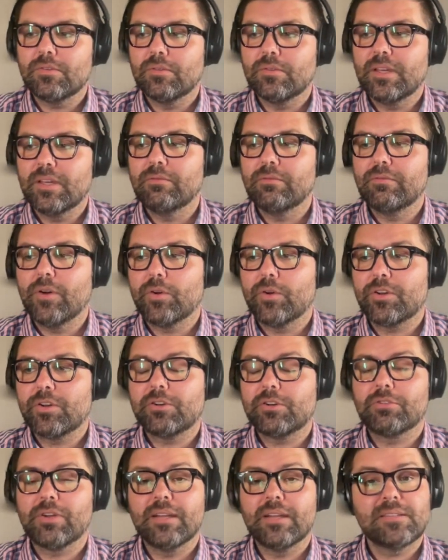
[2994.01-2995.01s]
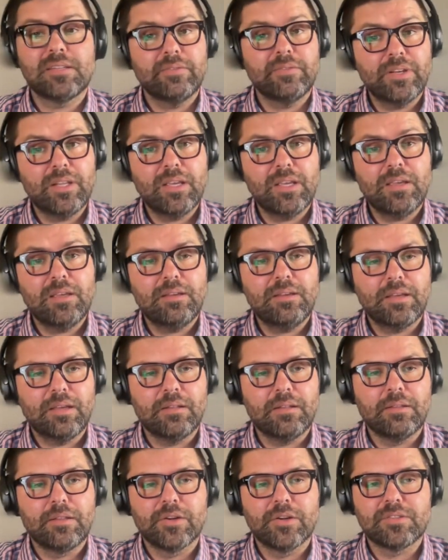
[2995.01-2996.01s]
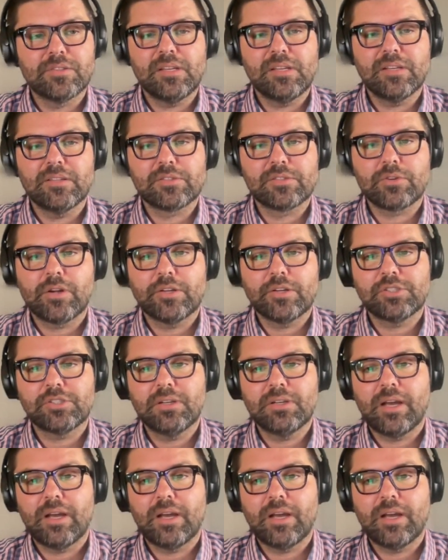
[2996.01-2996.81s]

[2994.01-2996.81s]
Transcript: invoke creativity in their deconstruction,